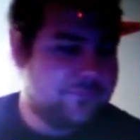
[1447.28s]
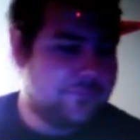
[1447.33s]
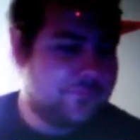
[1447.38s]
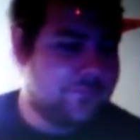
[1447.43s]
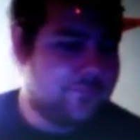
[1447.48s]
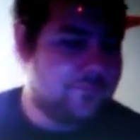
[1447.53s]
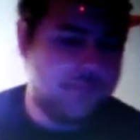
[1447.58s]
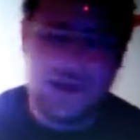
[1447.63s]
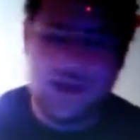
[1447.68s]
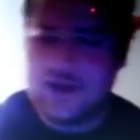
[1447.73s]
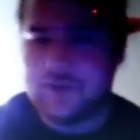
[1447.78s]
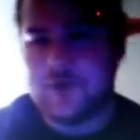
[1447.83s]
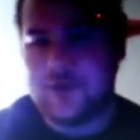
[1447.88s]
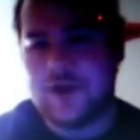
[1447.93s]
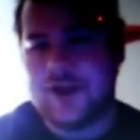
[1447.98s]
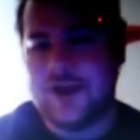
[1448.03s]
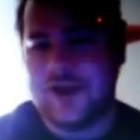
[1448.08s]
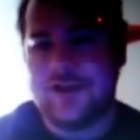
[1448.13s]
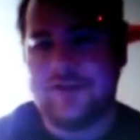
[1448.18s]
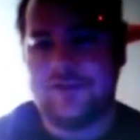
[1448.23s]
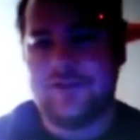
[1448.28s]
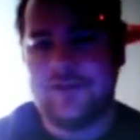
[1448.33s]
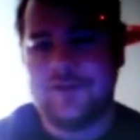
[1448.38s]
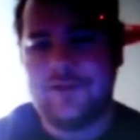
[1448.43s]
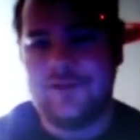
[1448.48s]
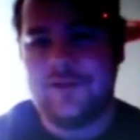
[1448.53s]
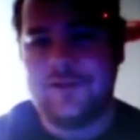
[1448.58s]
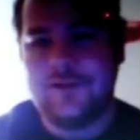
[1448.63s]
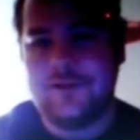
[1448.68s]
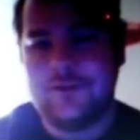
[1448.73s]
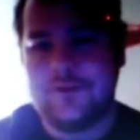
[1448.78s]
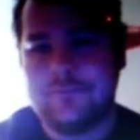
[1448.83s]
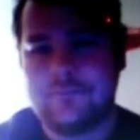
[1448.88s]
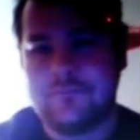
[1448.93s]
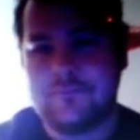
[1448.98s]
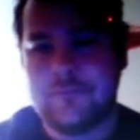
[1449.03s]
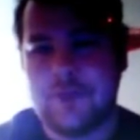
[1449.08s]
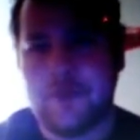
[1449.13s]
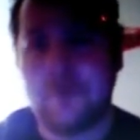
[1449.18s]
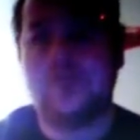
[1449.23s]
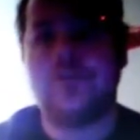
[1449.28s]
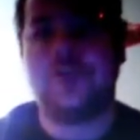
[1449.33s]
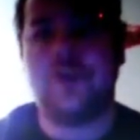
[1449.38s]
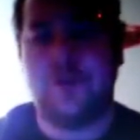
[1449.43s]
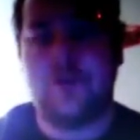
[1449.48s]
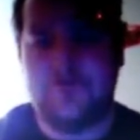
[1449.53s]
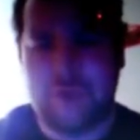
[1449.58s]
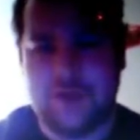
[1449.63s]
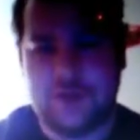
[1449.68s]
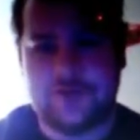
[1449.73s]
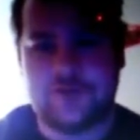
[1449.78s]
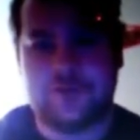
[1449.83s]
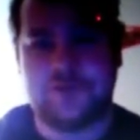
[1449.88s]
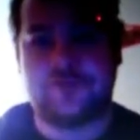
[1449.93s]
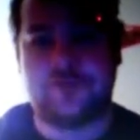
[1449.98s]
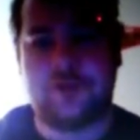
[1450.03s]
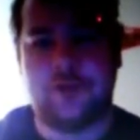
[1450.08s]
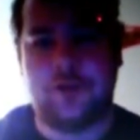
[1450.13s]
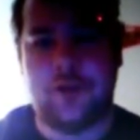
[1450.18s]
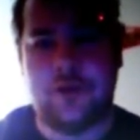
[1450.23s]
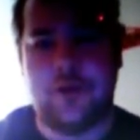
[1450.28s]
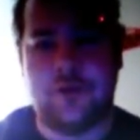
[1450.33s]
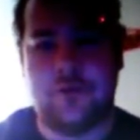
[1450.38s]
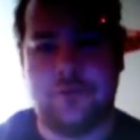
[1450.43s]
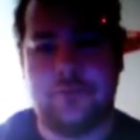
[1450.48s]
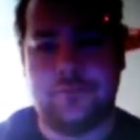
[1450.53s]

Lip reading: My number 8, Sylvester Stallone.